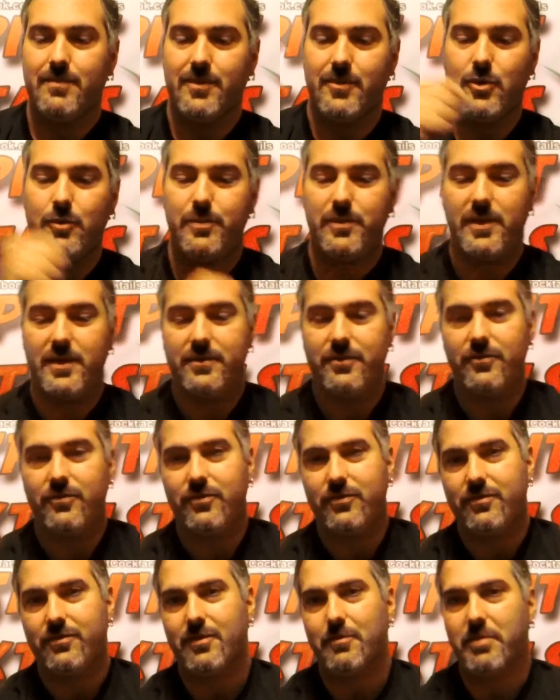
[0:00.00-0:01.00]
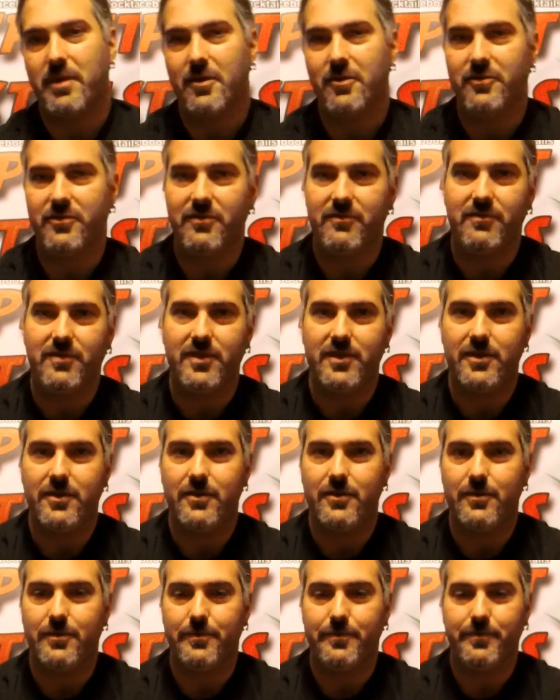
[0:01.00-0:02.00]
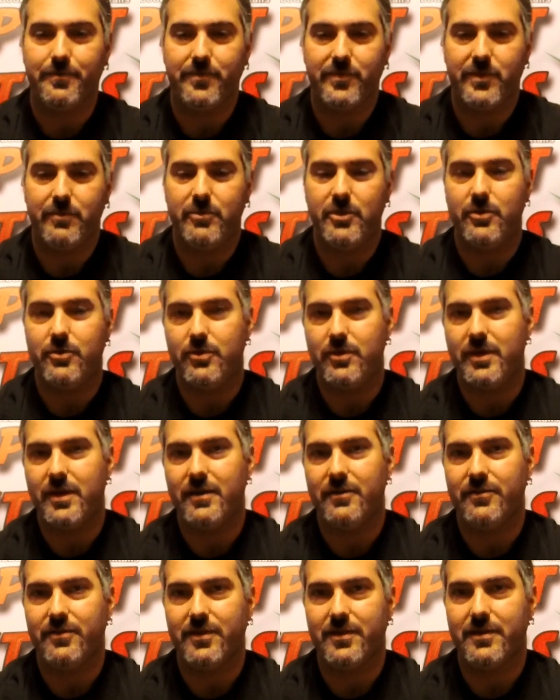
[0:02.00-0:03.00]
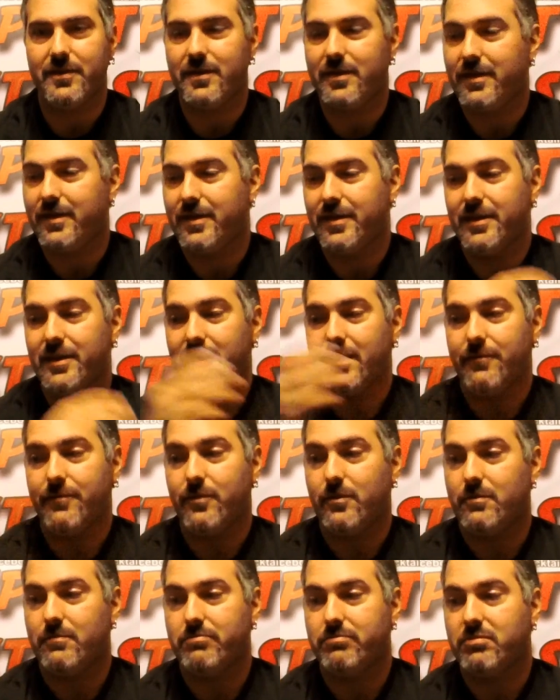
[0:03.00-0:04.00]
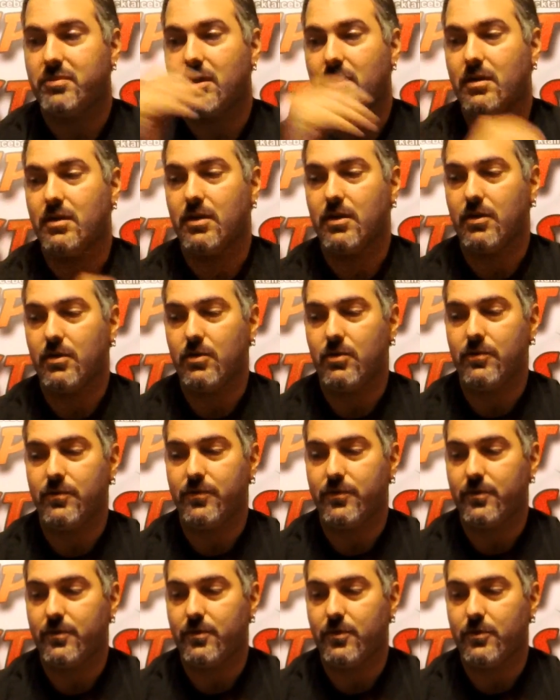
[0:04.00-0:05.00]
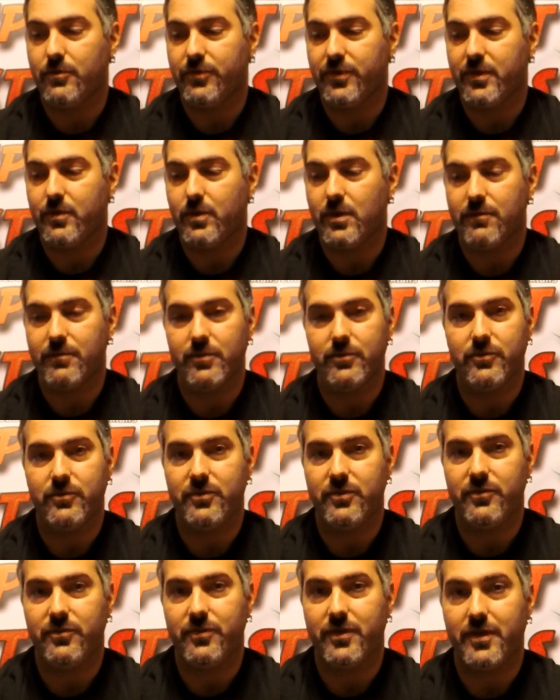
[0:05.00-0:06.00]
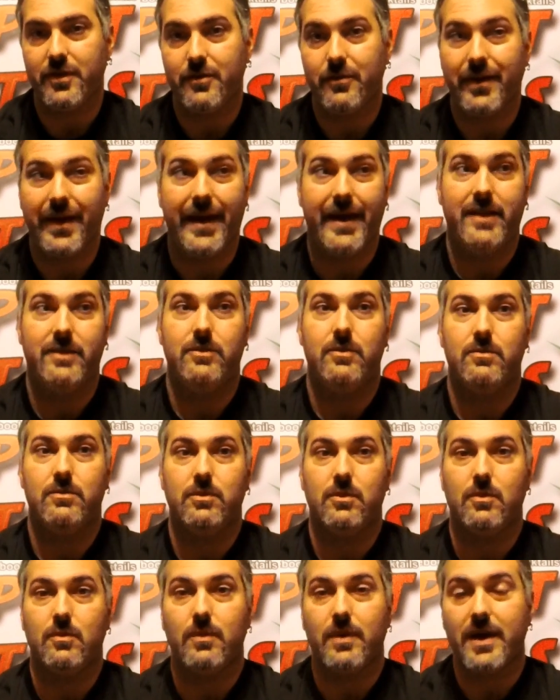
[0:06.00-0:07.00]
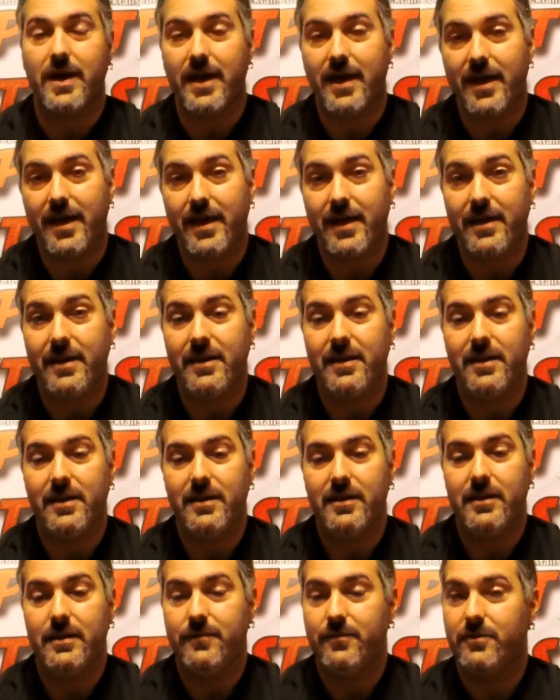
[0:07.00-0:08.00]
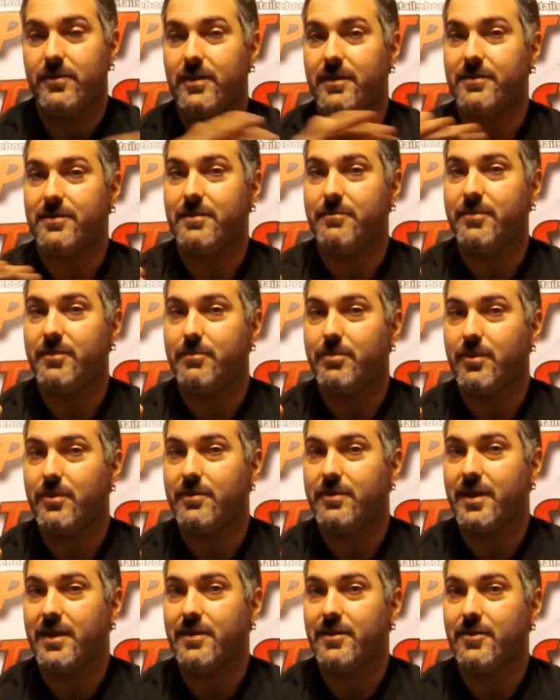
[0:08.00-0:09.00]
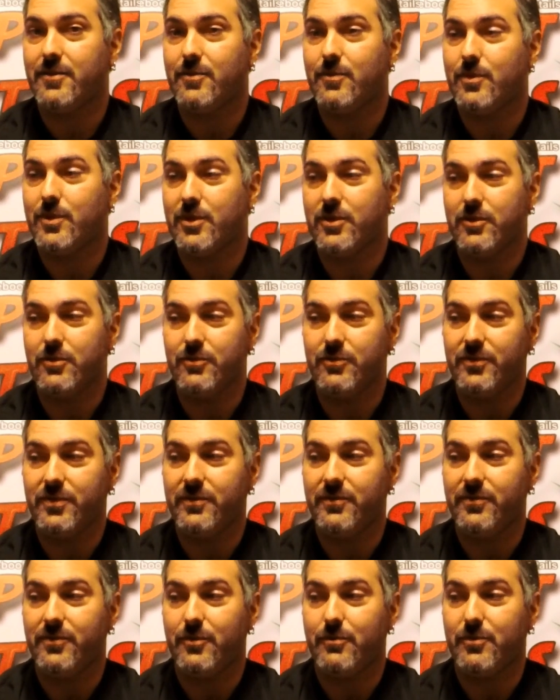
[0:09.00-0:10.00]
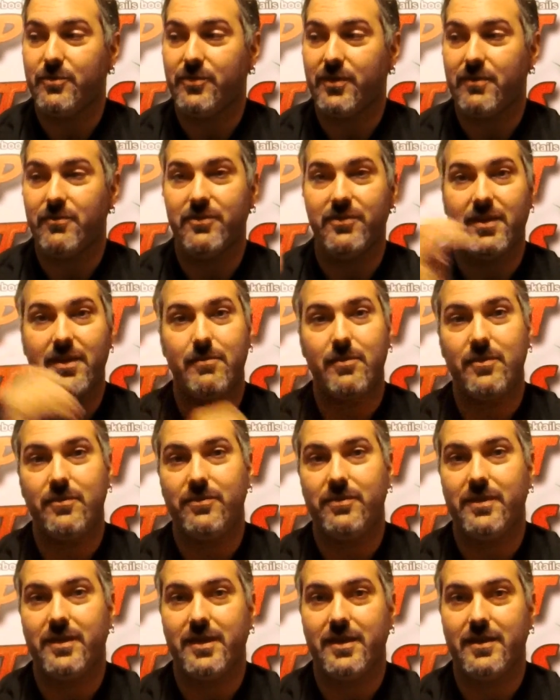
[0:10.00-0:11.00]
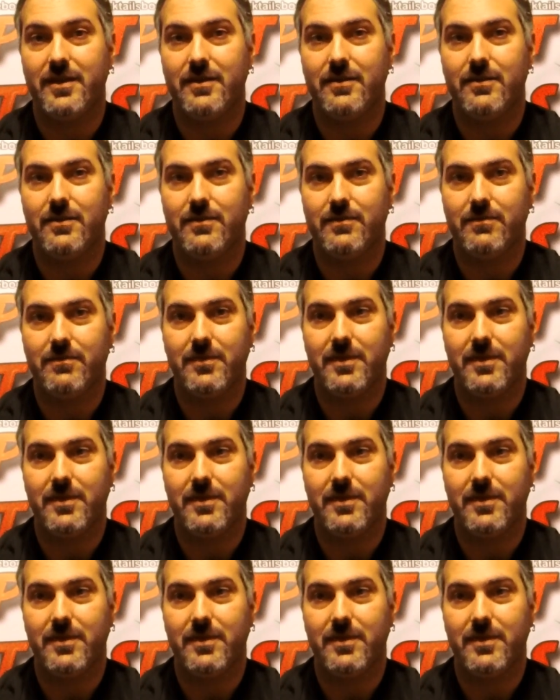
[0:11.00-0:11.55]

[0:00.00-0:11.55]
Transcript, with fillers: But I hope you like this comparison video. Let me know what you guys think. If you're gung-ho for Jose Cuervo Traditional, I don't know why. If you're like Tipsy Bartender, where you use this almost every time you use tequila,